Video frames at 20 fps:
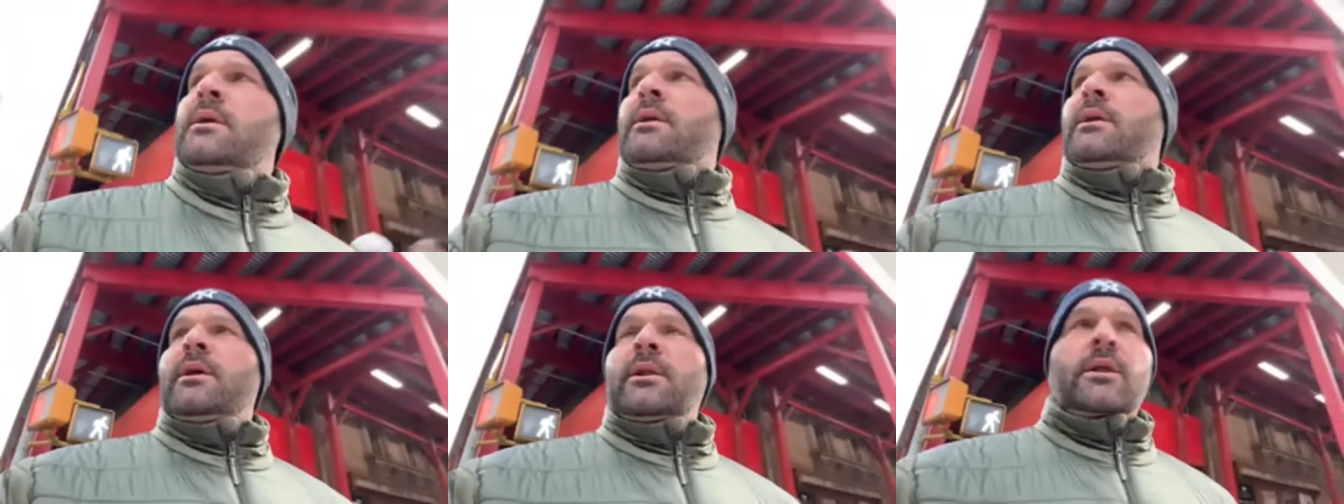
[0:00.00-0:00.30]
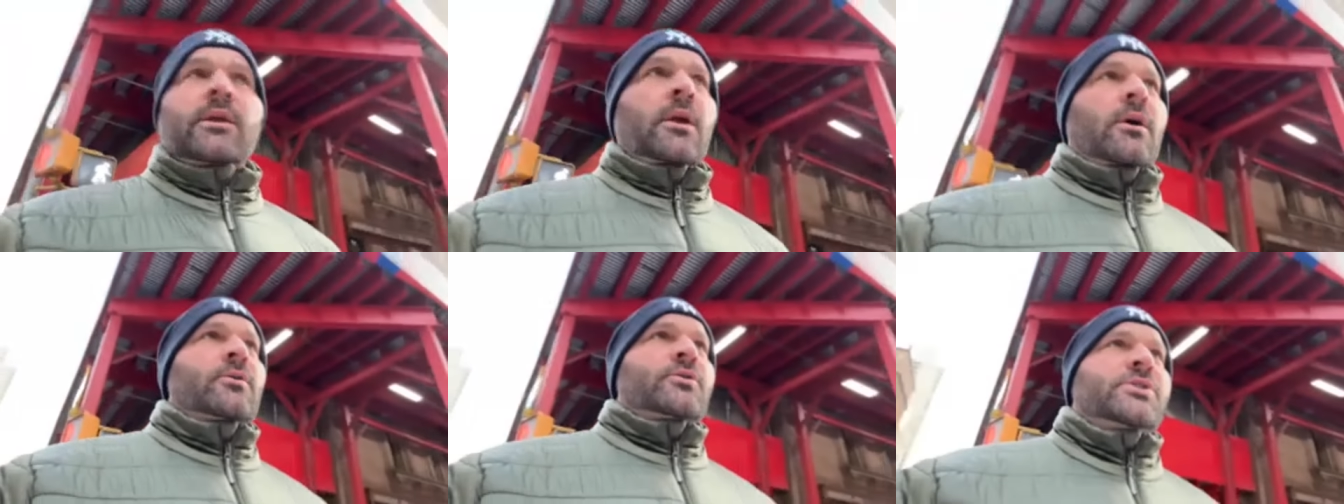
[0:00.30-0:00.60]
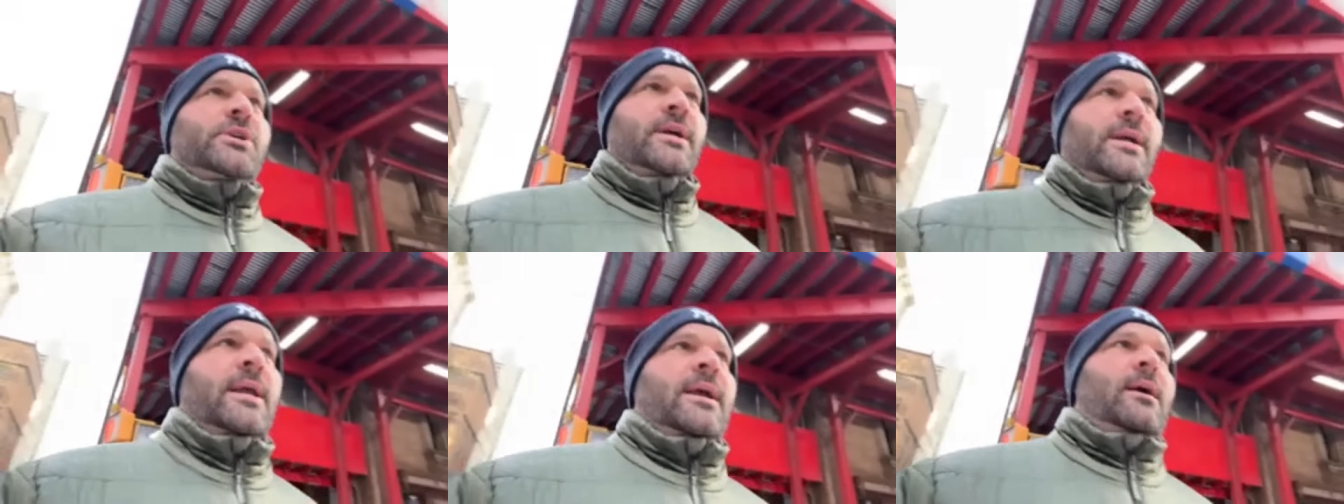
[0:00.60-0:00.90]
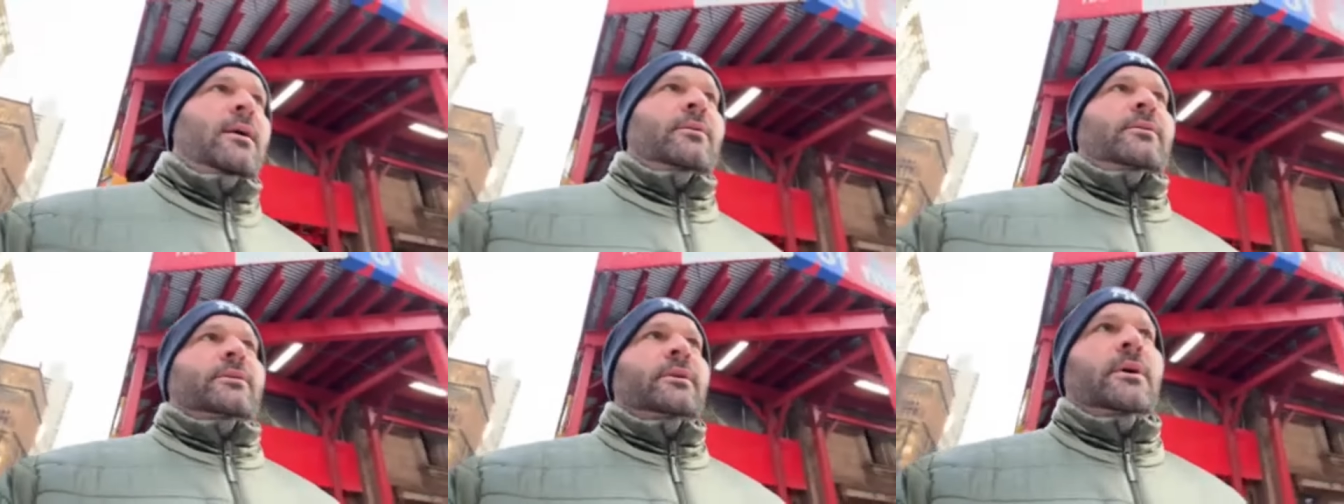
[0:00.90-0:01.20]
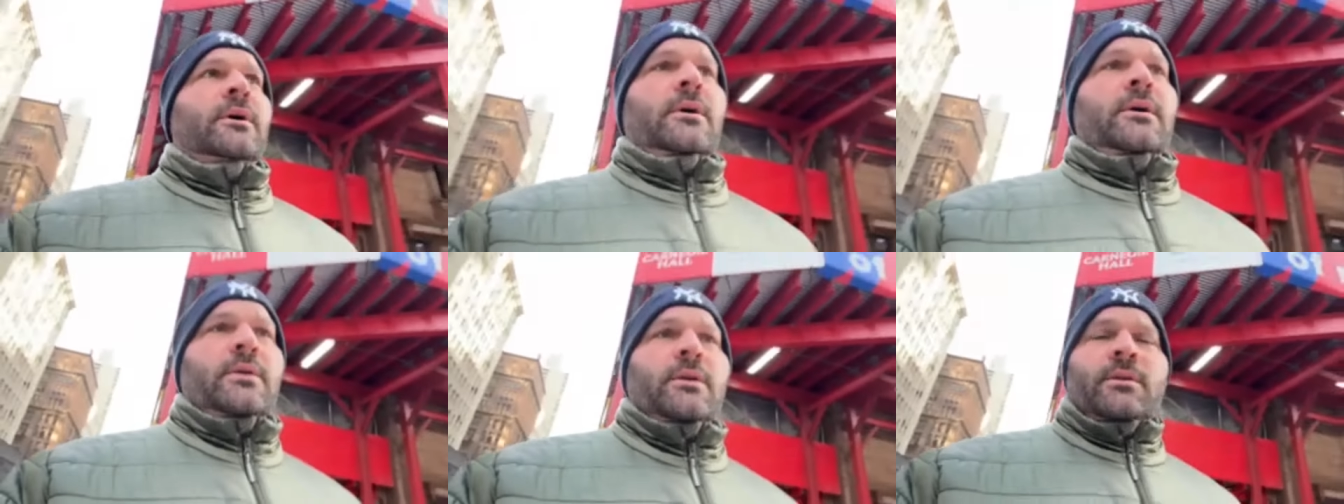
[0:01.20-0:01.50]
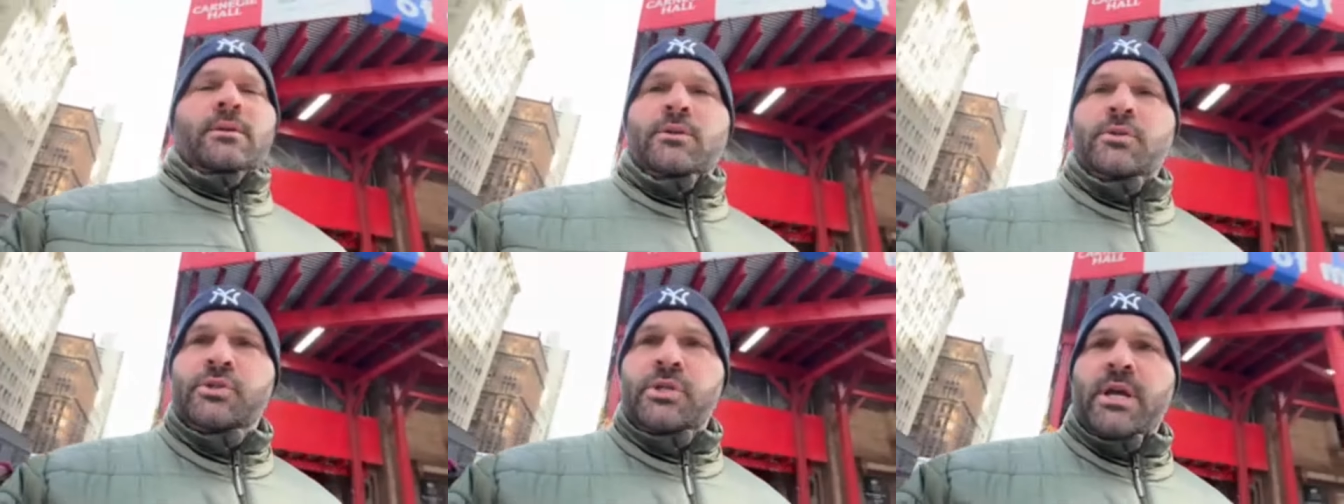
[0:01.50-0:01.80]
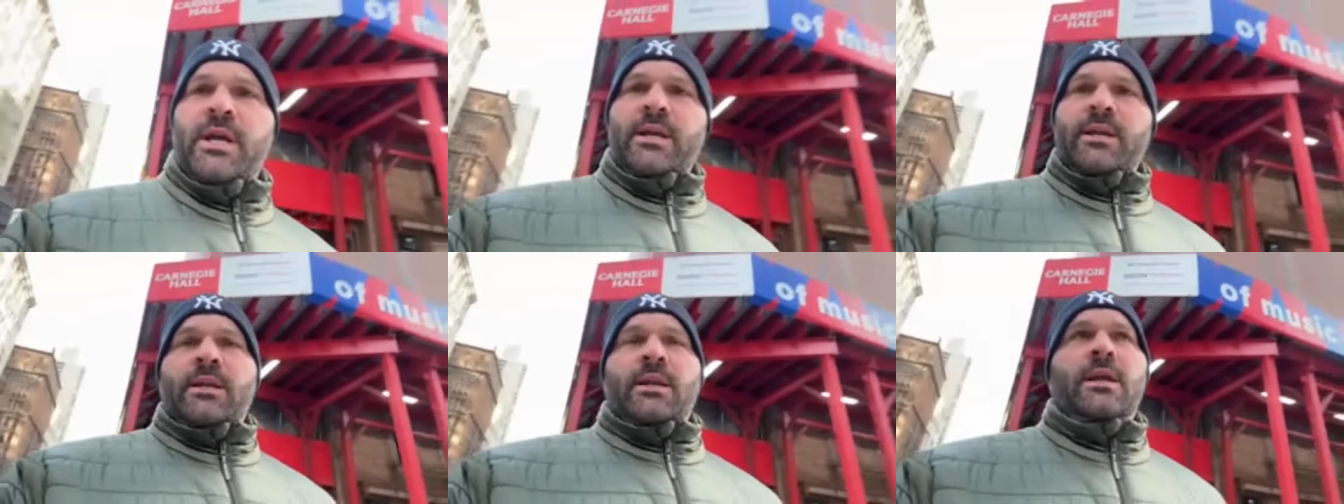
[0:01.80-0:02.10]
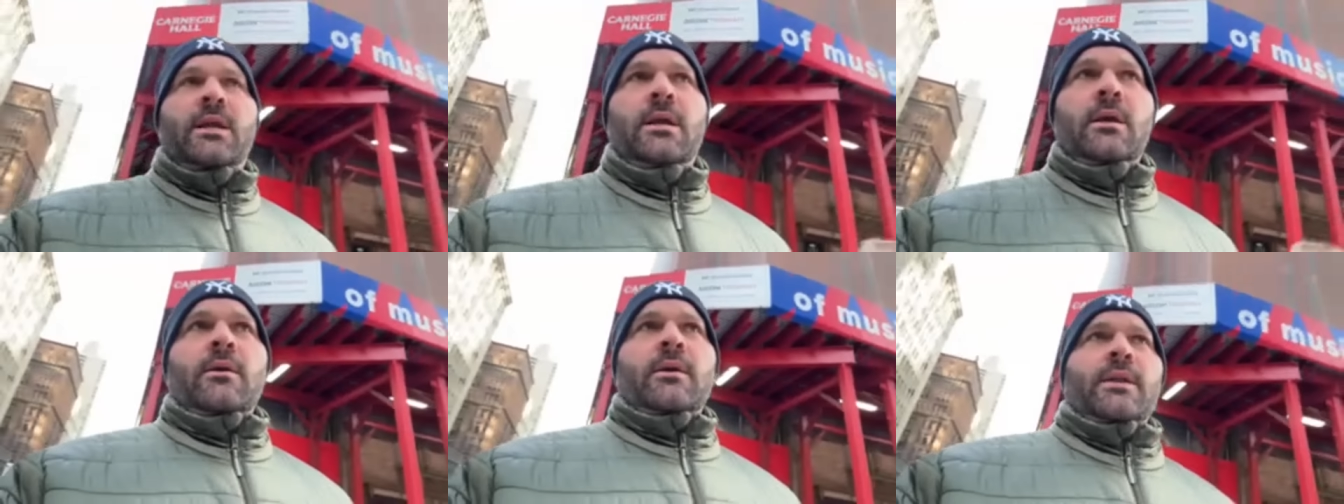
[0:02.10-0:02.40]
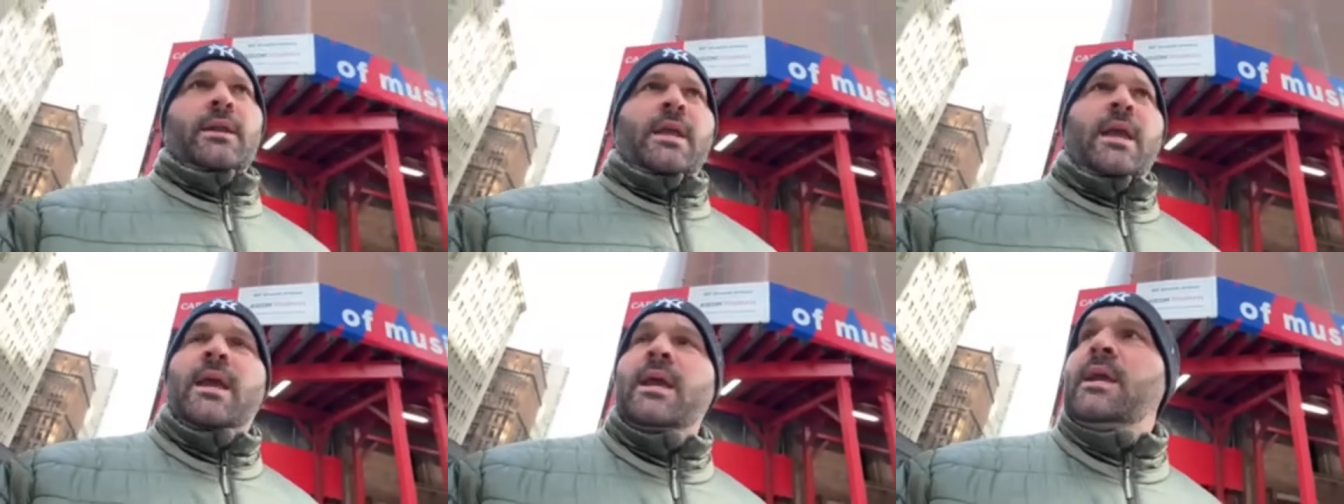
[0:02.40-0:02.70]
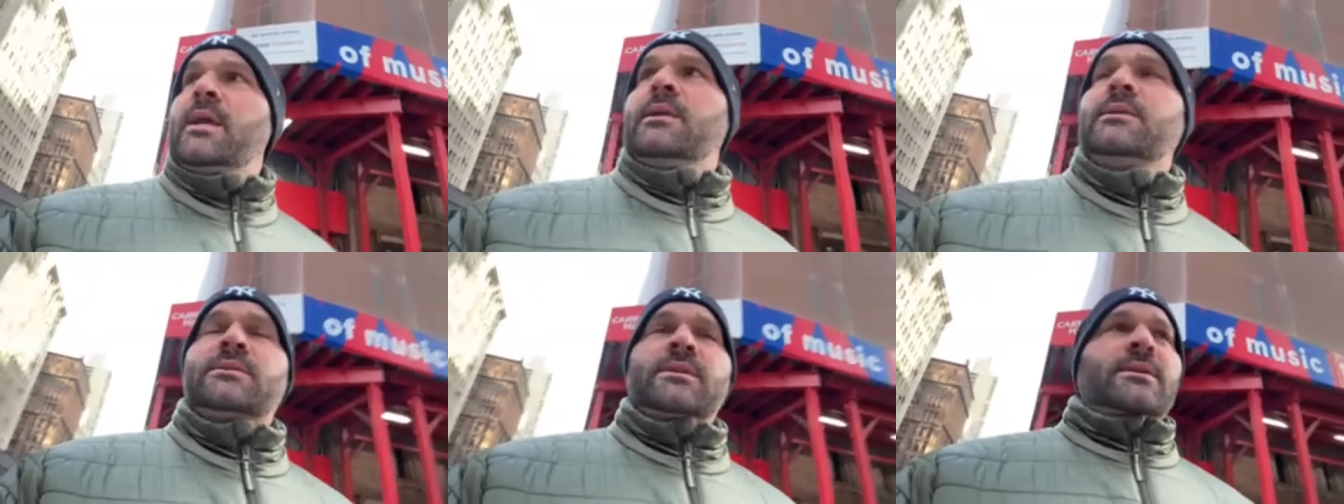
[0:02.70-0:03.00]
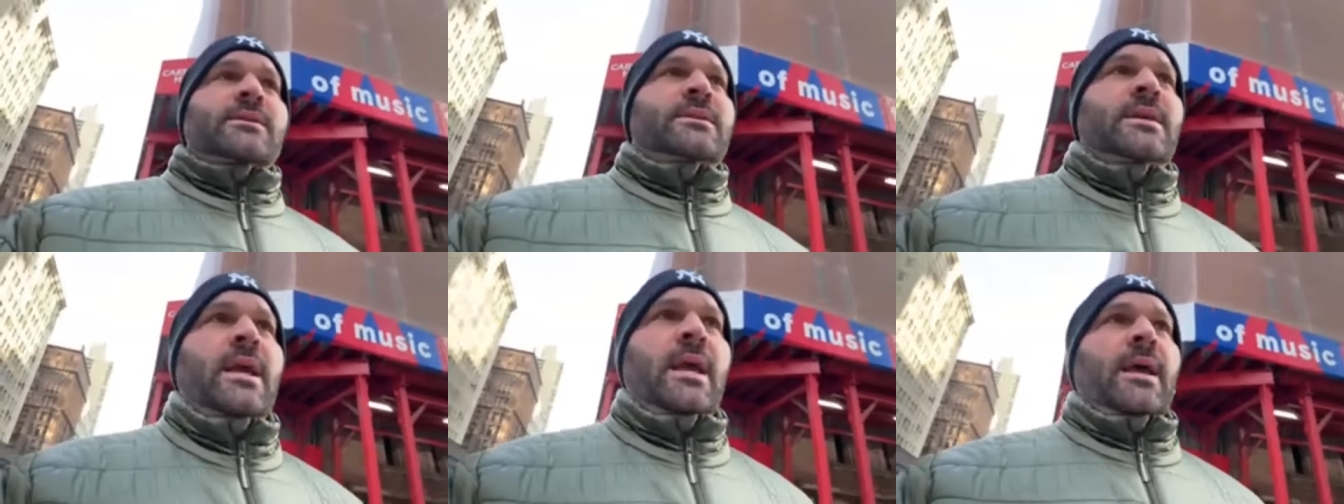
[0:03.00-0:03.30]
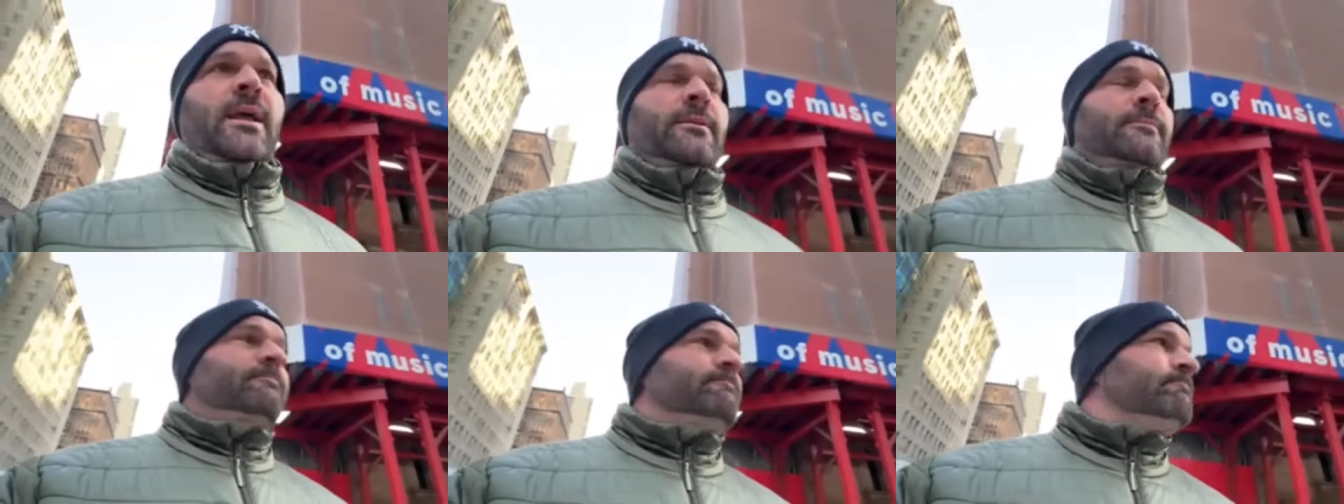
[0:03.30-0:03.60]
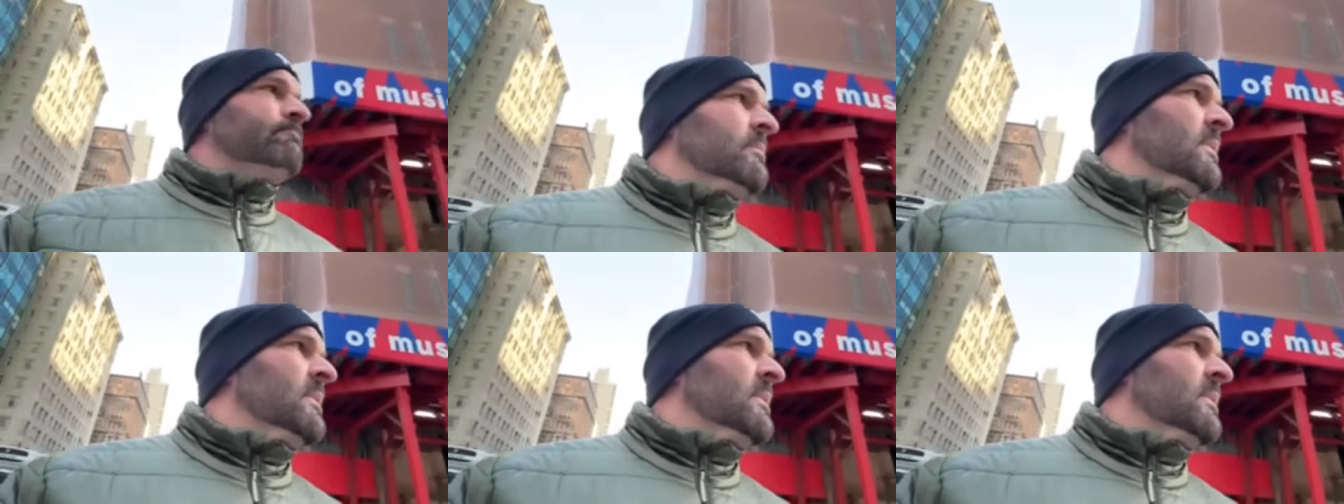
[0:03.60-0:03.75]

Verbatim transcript: gonna go check out uh, Jayden here at Canes at 10.